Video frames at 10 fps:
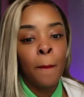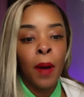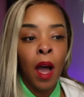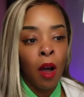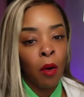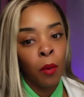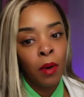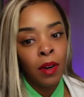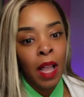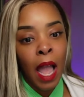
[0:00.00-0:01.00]
on.
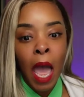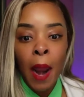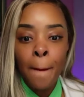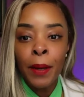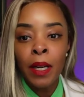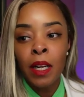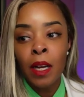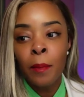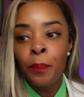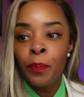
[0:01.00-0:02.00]
I put
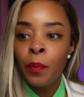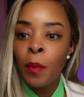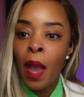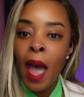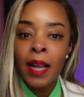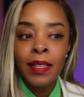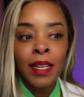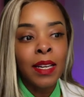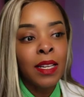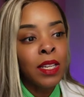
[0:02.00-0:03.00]
up, I
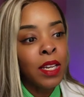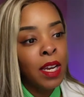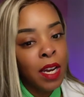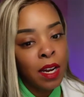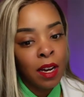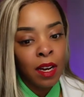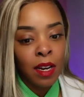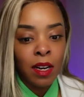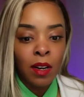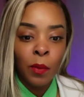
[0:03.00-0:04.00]
did a year
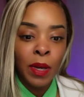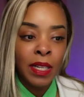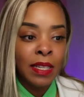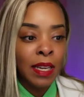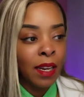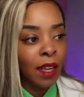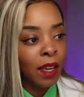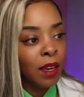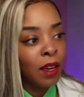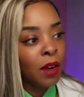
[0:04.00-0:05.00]
with Diddy.
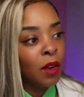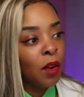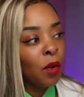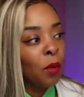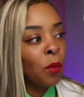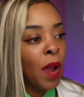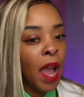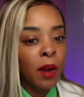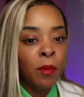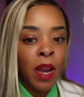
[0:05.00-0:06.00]

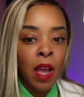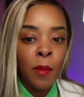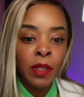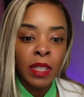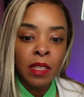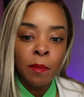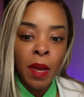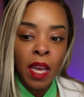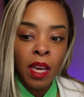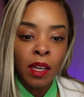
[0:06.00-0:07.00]
Ride around with this
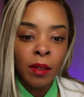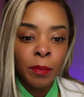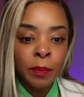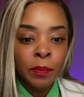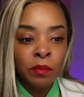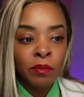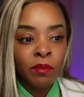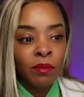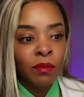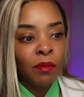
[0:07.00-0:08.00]
man,
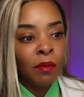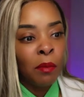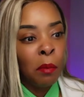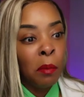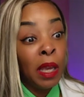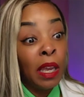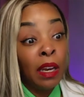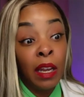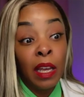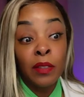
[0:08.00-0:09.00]
meet
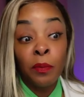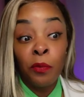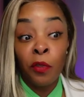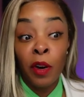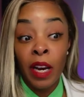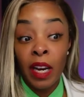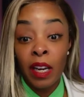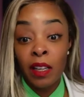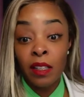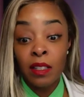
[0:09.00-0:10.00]
his
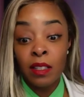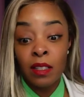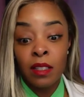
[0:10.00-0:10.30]
friends